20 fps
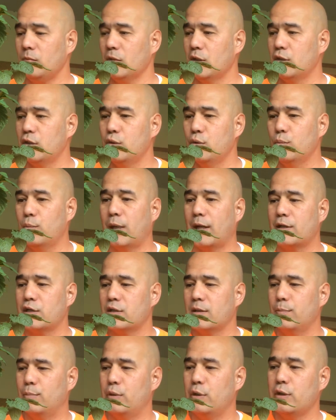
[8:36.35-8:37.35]
to
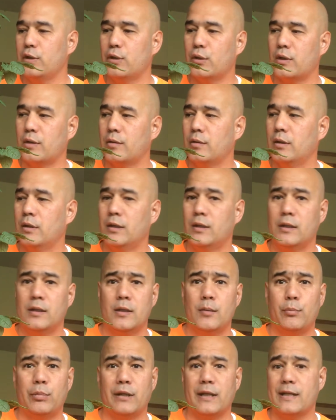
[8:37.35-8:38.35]
actually put your
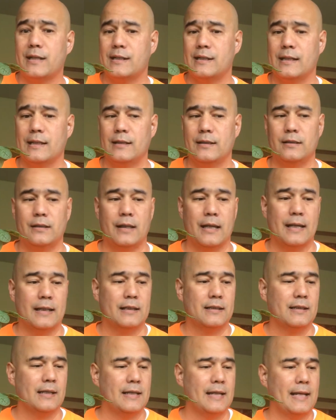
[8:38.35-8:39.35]
plants in, and
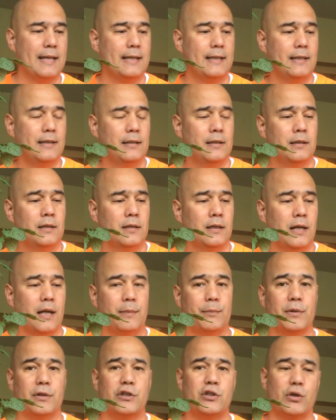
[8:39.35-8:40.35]
today I'm
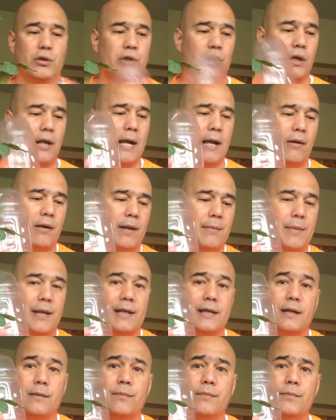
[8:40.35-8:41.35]
going to show you how I make
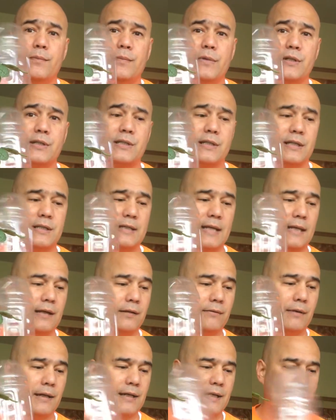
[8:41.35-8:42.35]
up this container
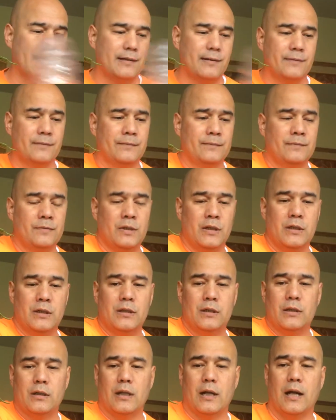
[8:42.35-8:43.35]
right here
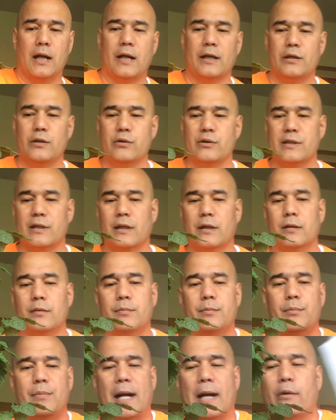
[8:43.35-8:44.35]
using a
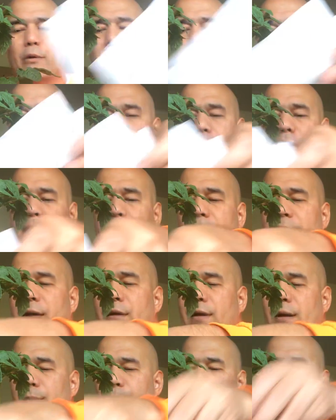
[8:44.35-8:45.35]
Powerade or
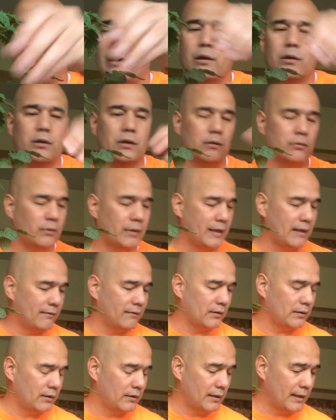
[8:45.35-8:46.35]
Gatorade bottle or
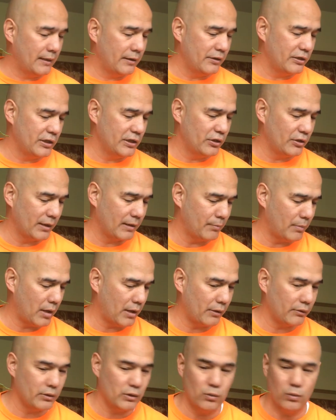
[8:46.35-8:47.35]
whatever energy drink
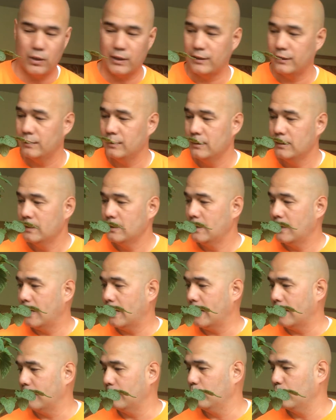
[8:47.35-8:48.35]
bottle you want.
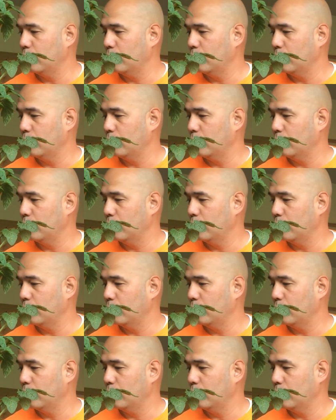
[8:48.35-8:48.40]
I'm